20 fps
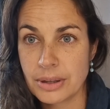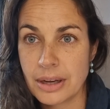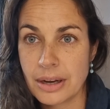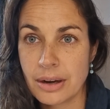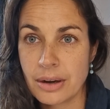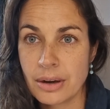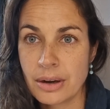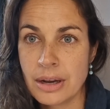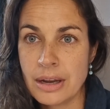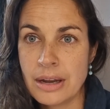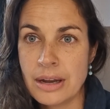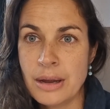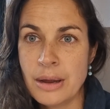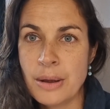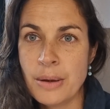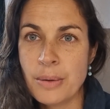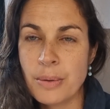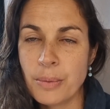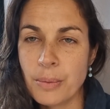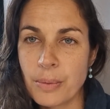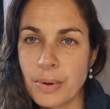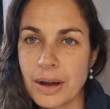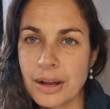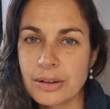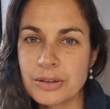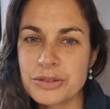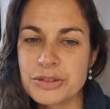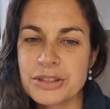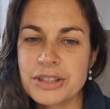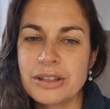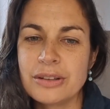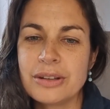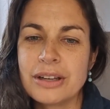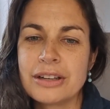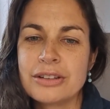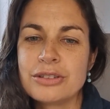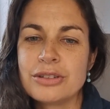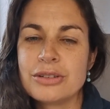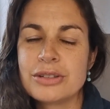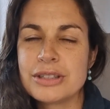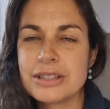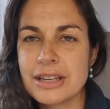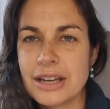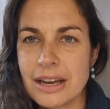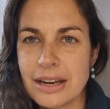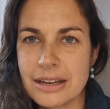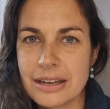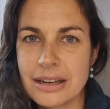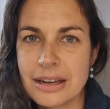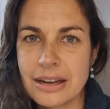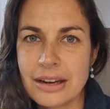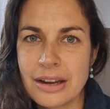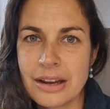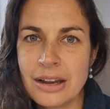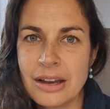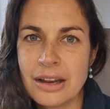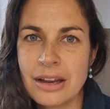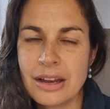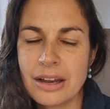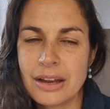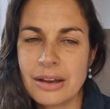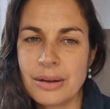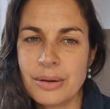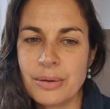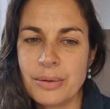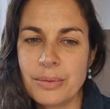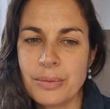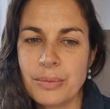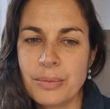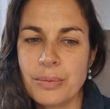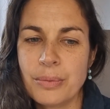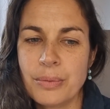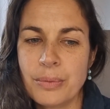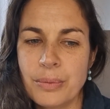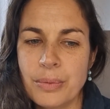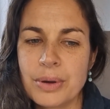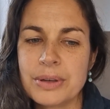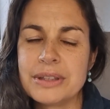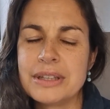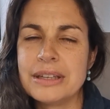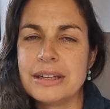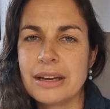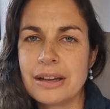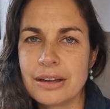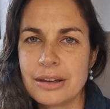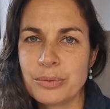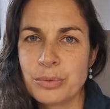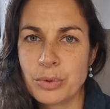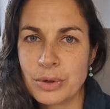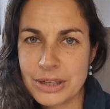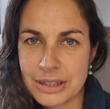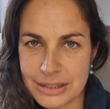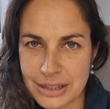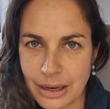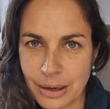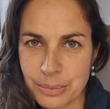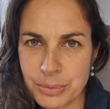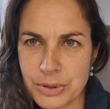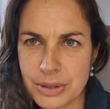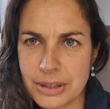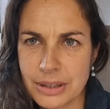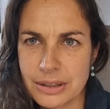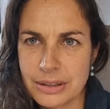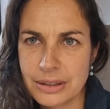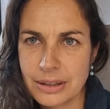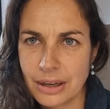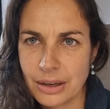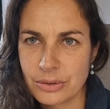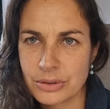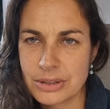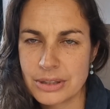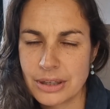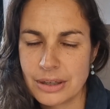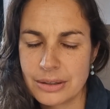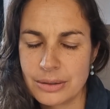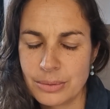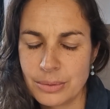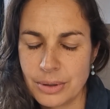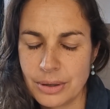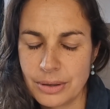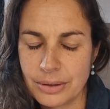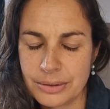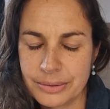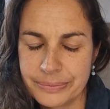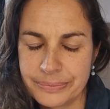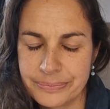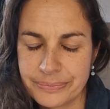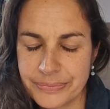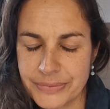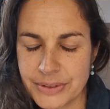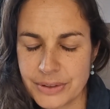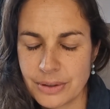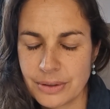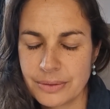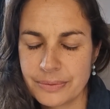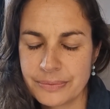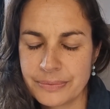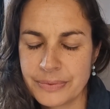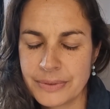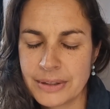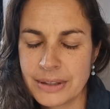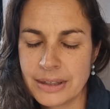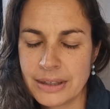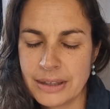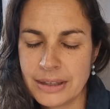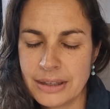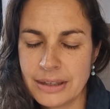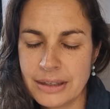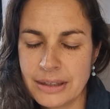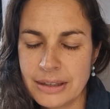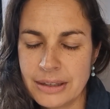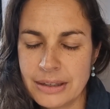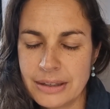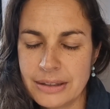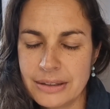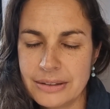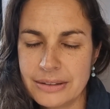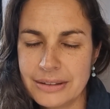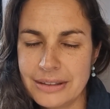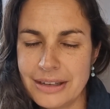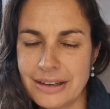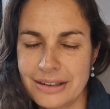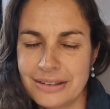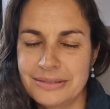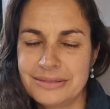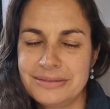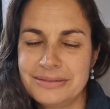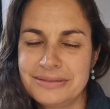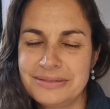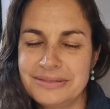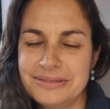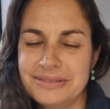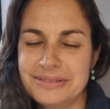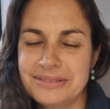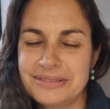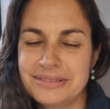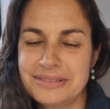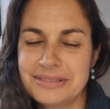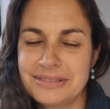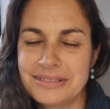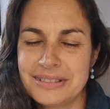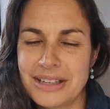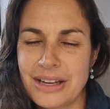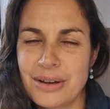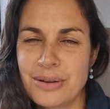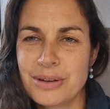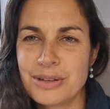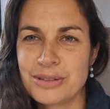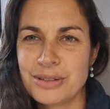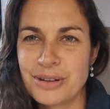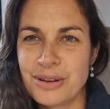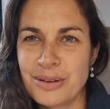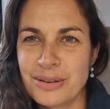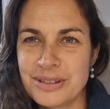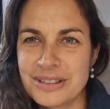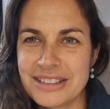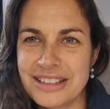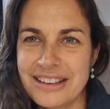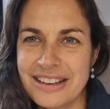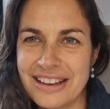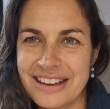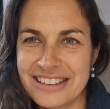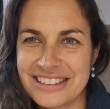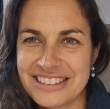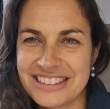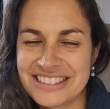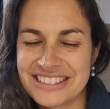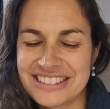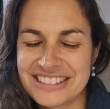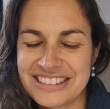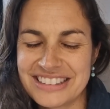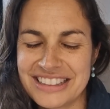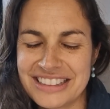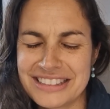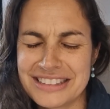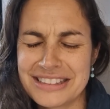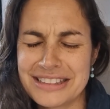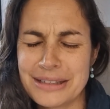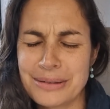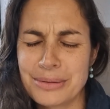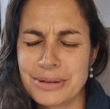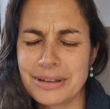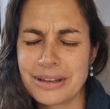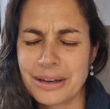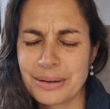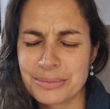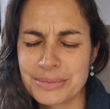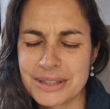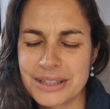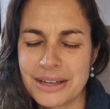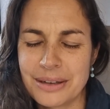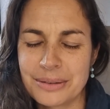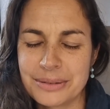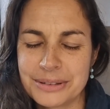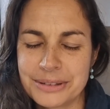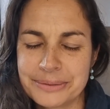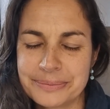there, while still understanding what is happening in the outside world? So yeah, I want to go into that and see what comes out.